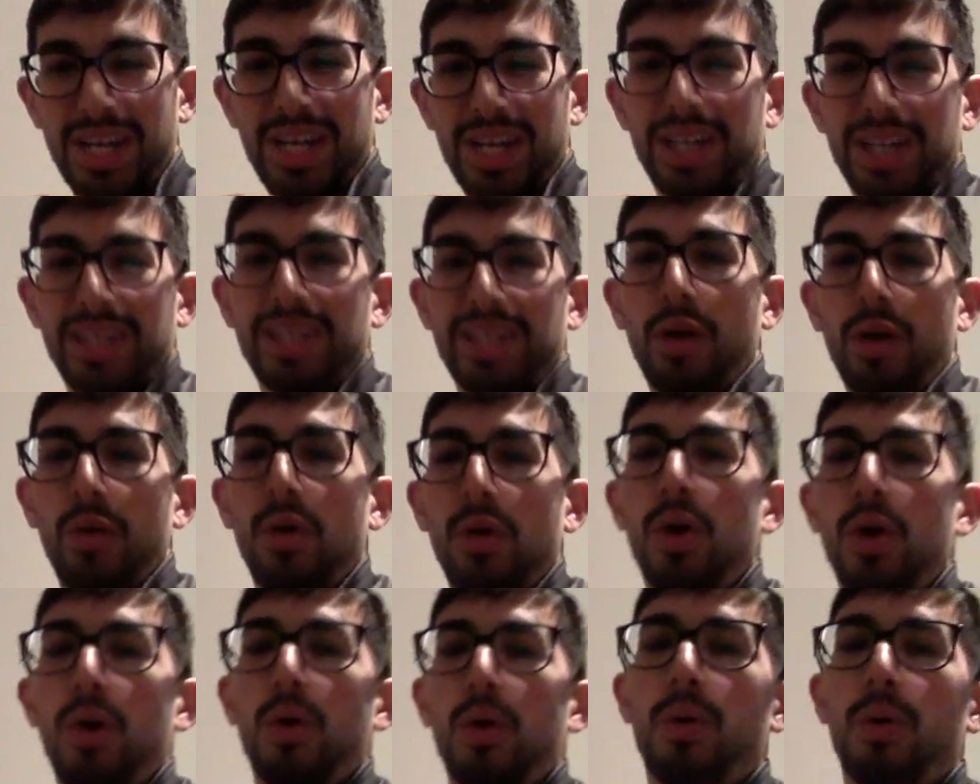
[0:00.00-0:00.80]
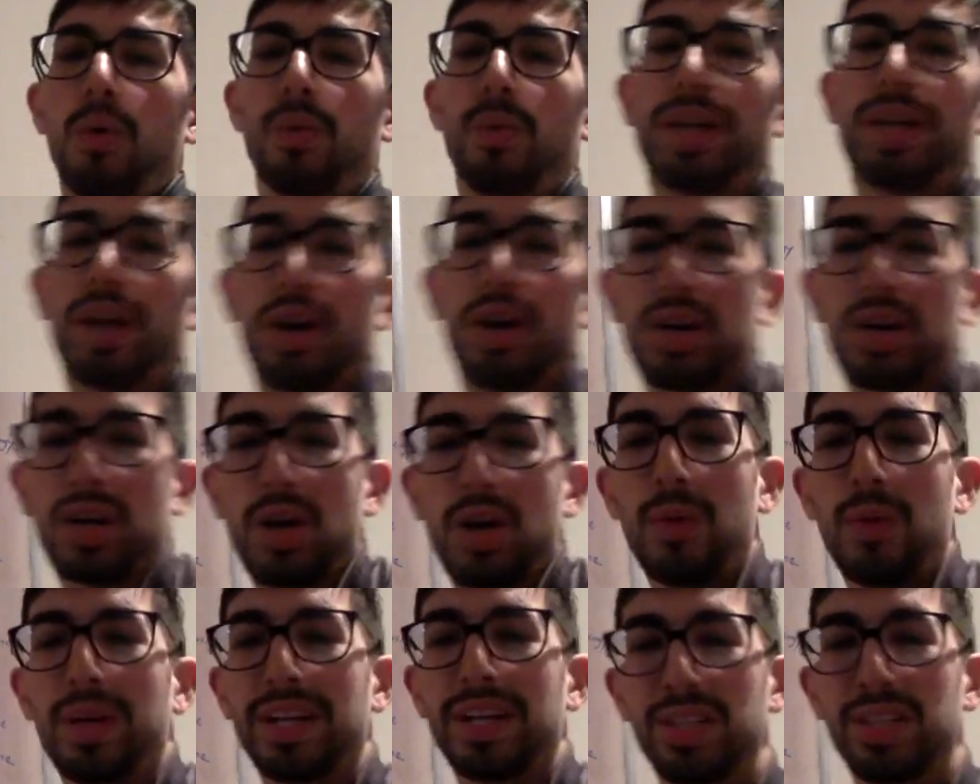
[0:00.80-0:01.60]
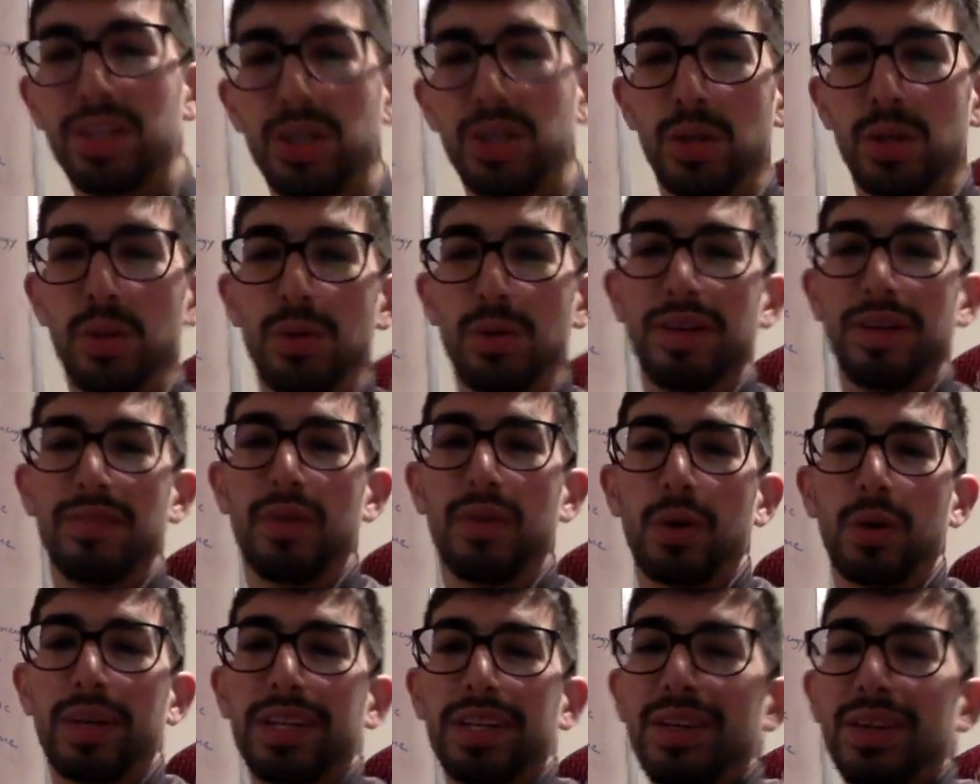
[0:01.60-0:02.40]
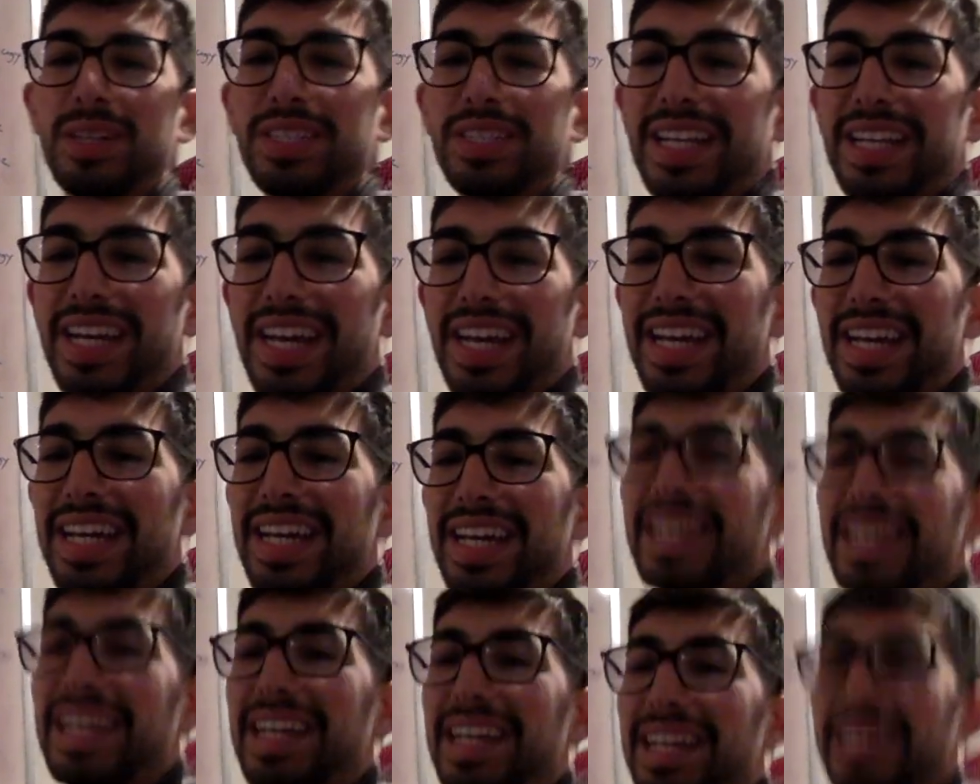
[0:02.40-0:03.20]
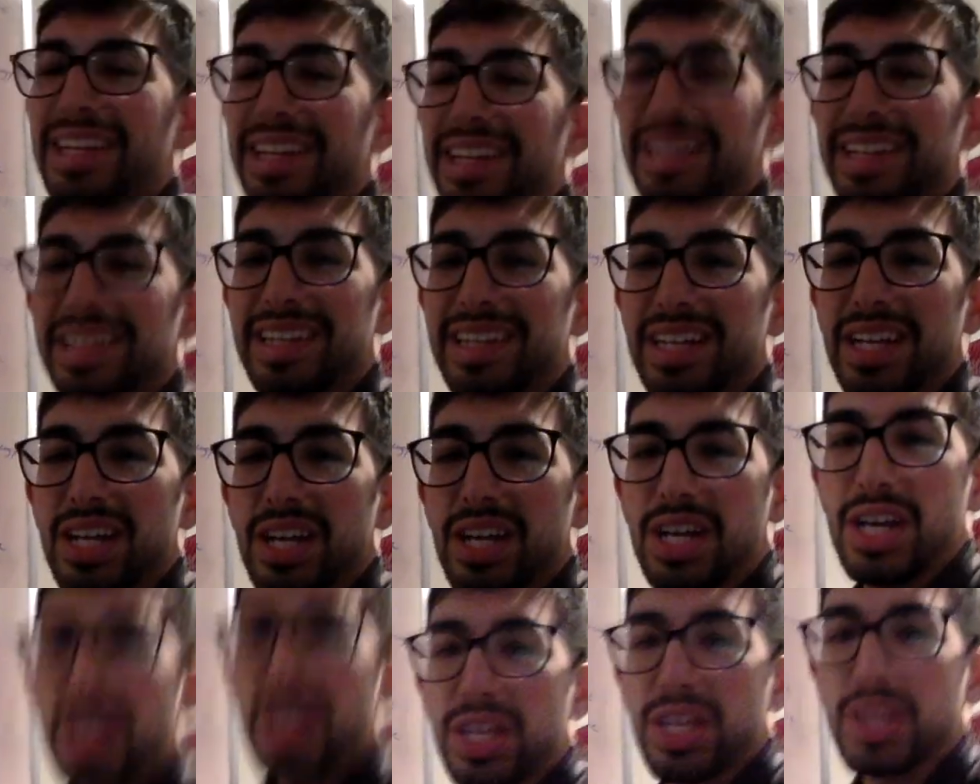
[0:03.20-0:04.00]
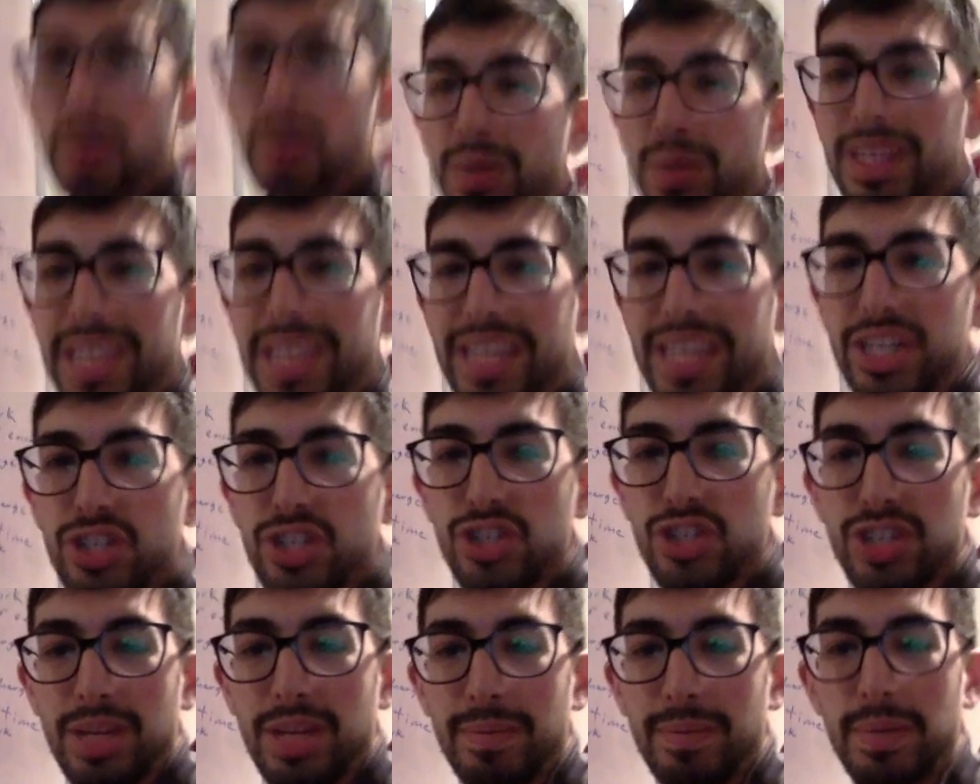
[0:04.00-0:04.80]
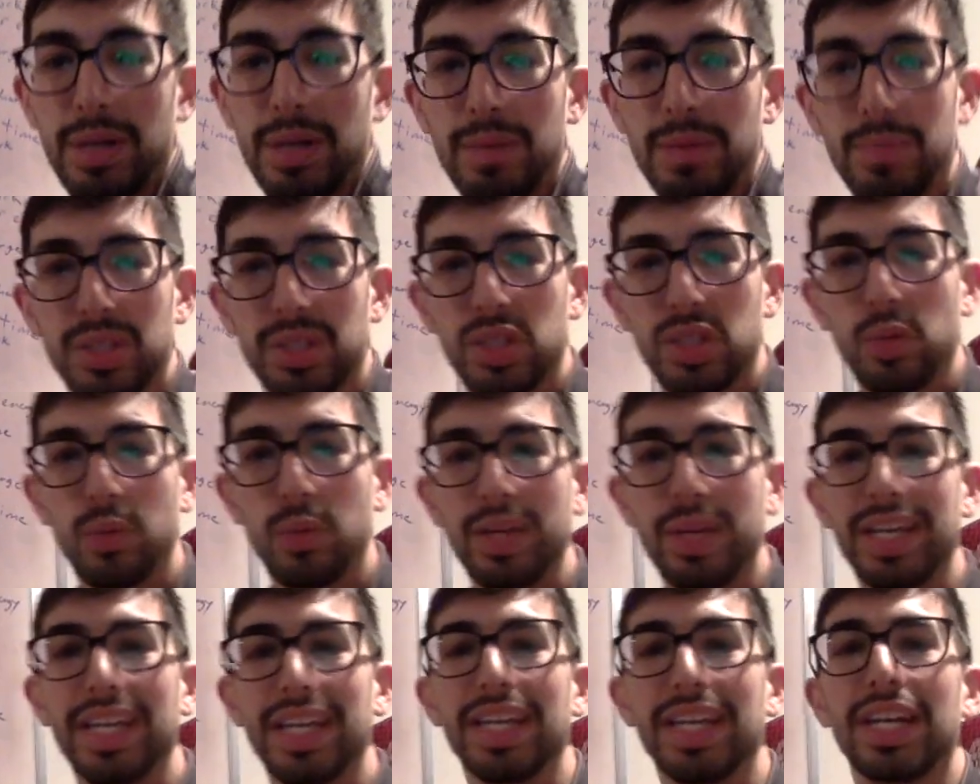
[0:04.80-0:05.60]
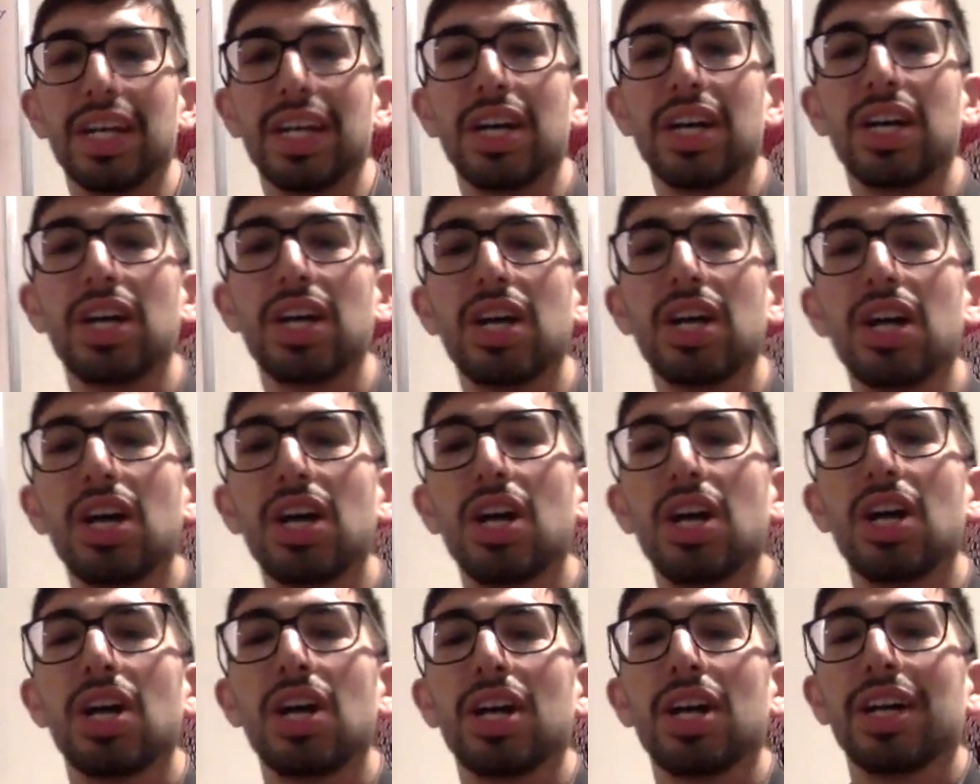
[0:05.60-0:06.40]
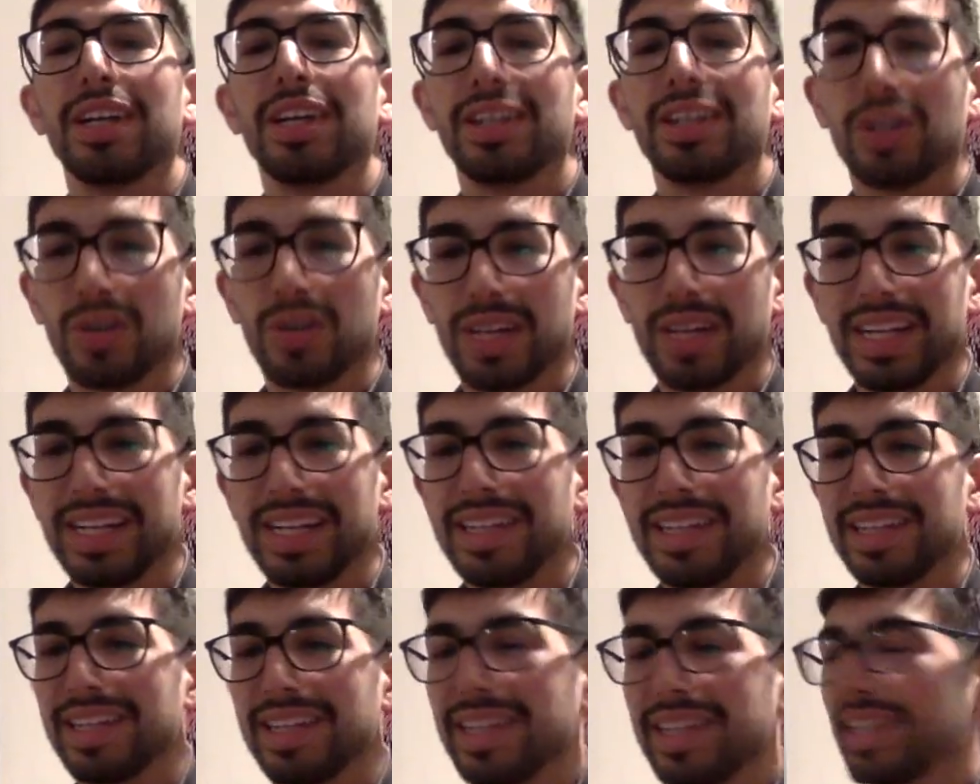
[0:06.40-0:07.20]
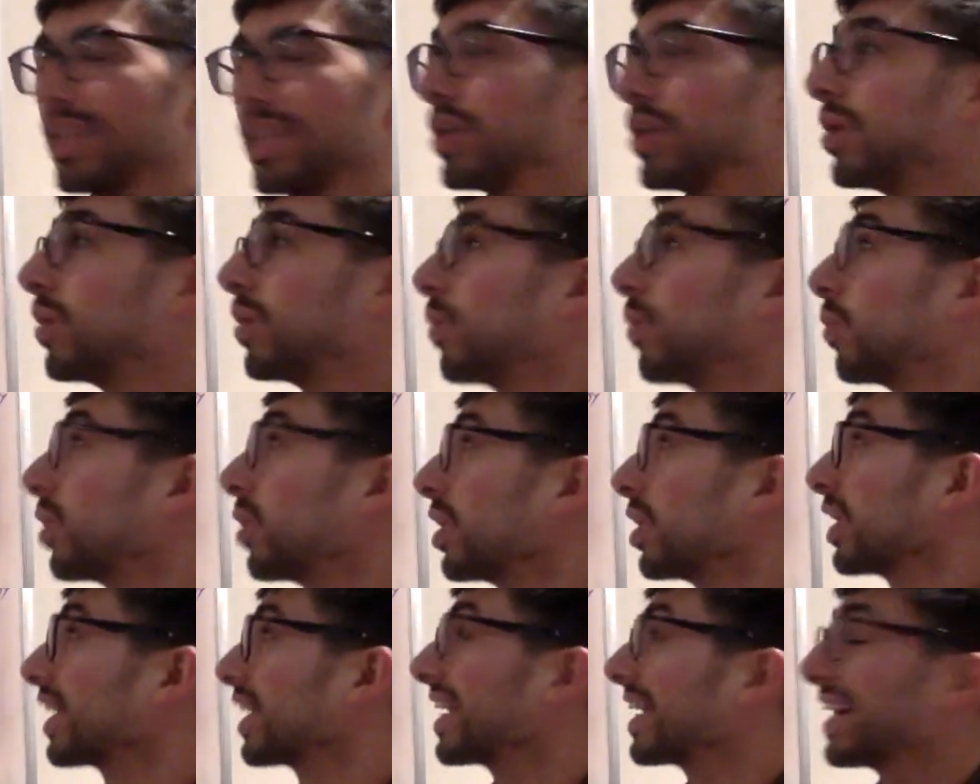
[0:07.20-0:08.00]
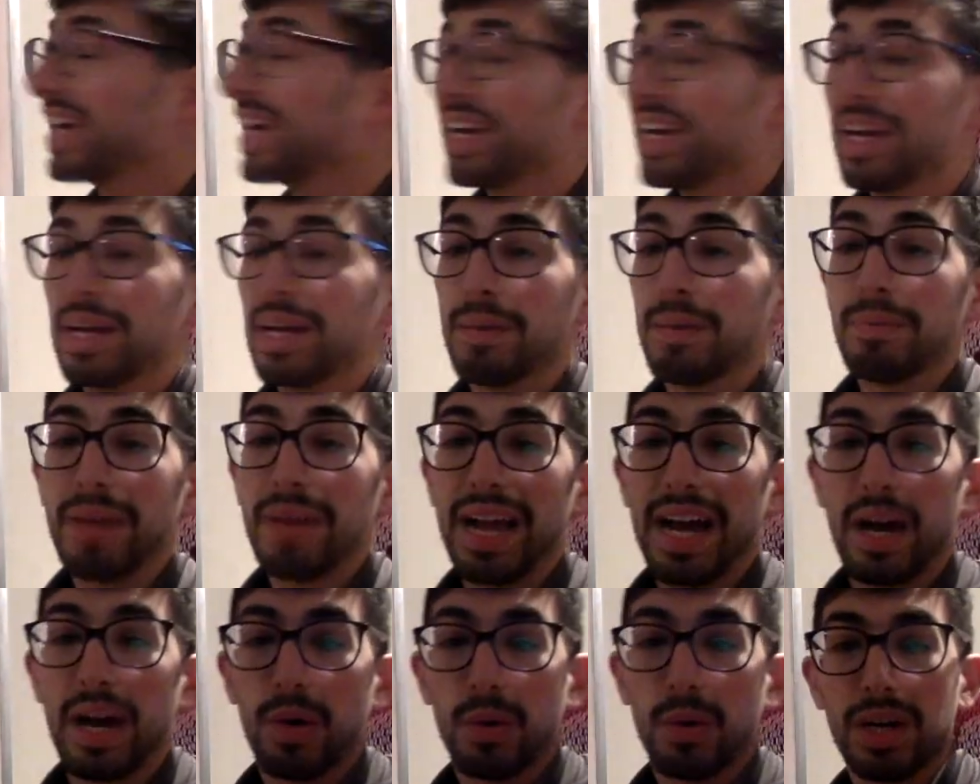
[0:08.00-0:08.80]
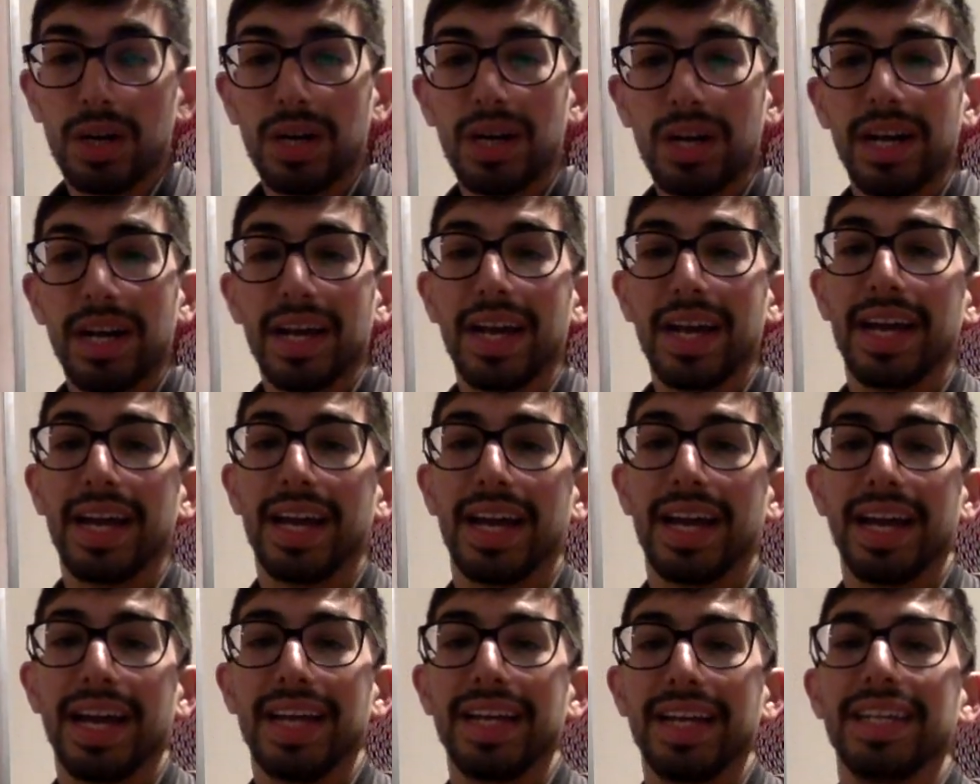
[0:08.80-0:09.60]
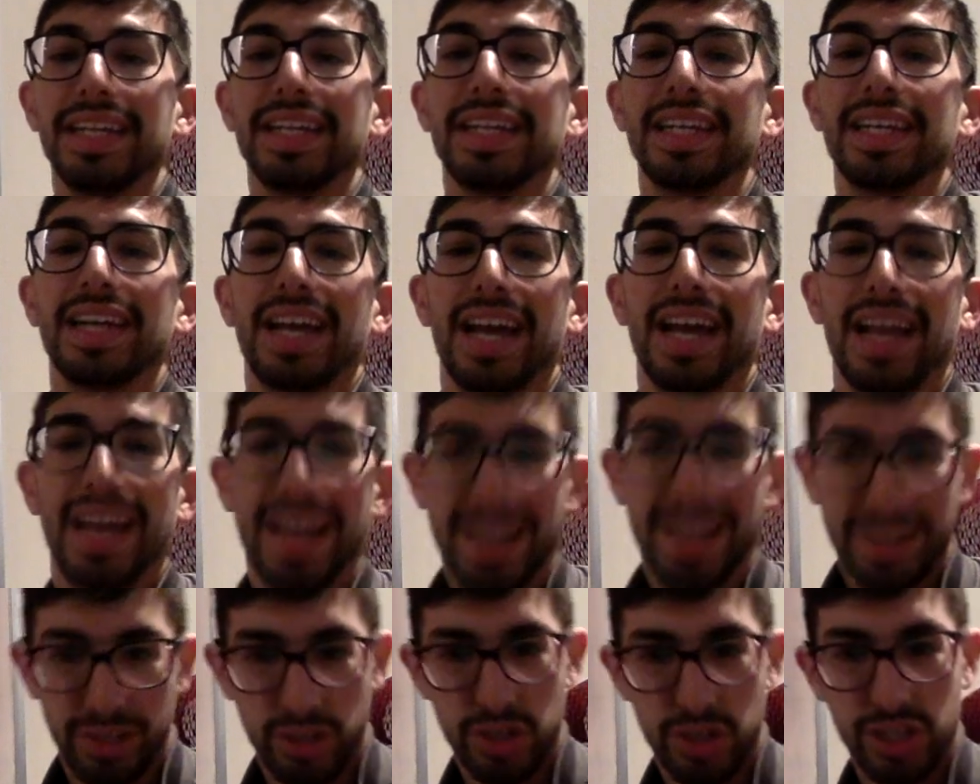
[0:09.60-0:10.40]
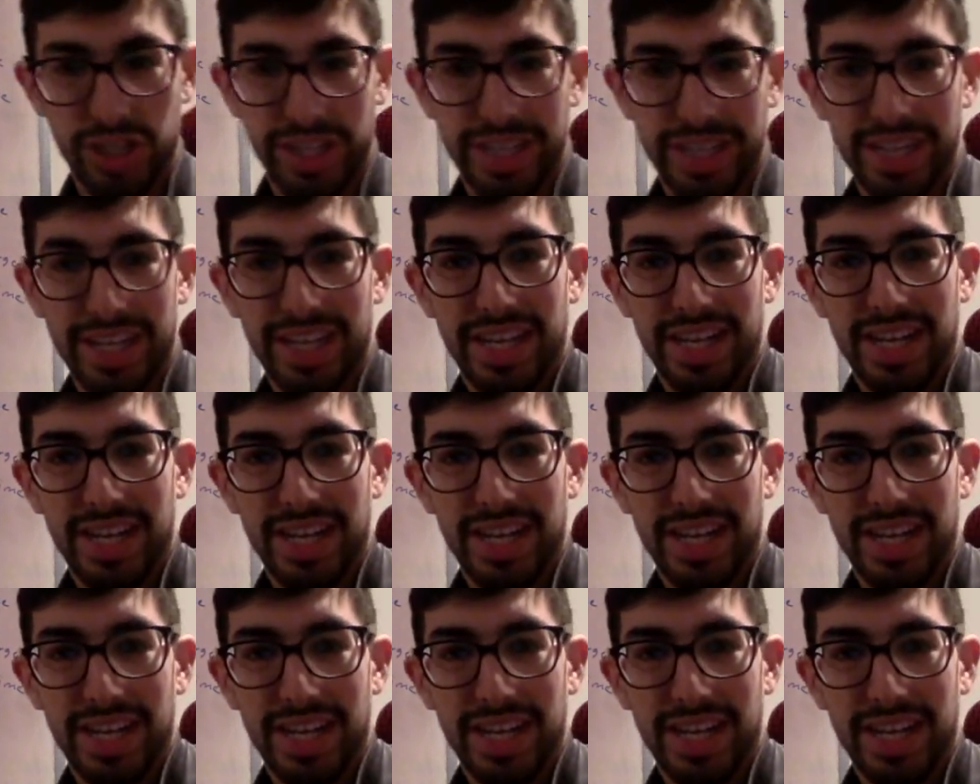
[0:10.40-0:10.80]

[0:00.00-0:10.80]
So, what we are going to focus on today is the relationship between circuits, work, power, and energy.